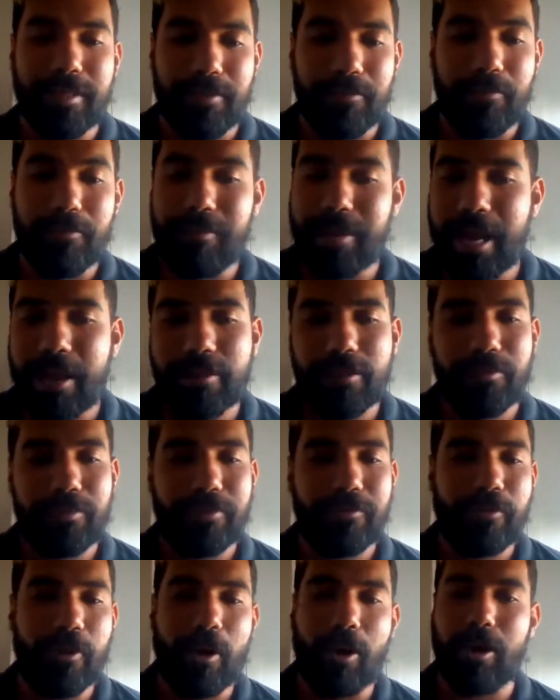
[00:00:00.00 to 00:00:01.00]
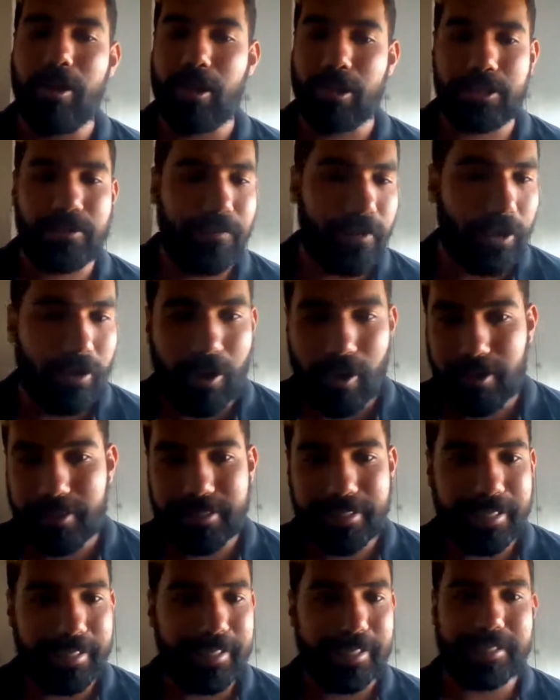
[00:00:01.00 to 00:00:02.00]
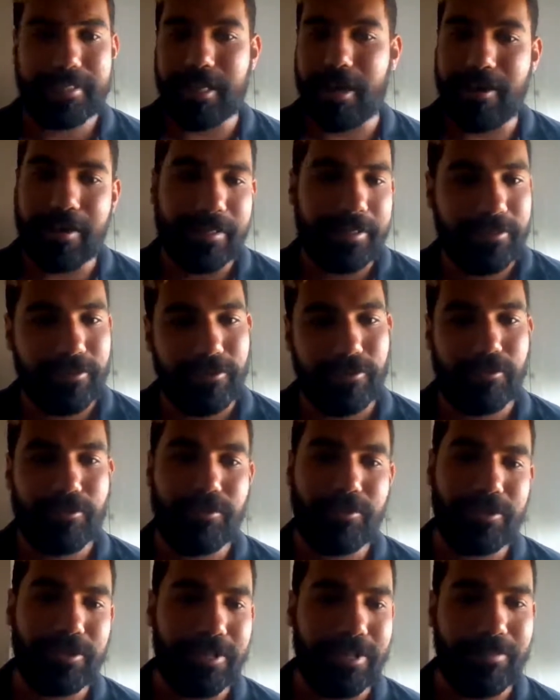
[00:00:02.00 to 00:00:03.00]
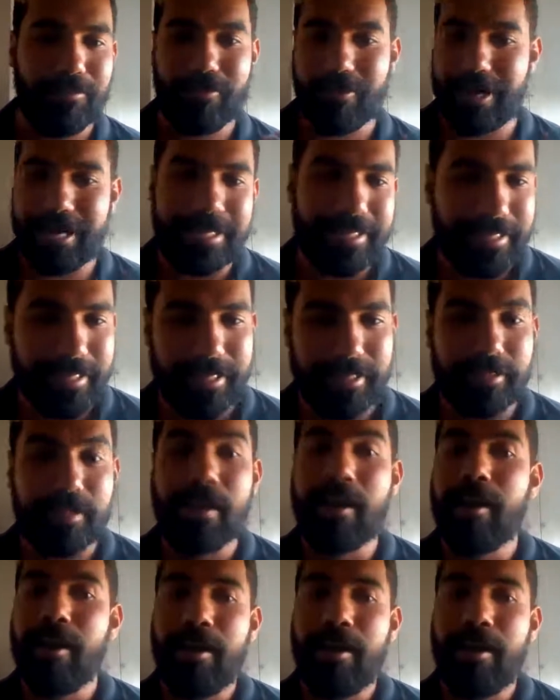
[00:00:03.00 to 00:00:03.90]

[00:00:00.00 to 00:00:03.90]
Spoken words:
Now that we've got a lot of your content, the titles, the prices,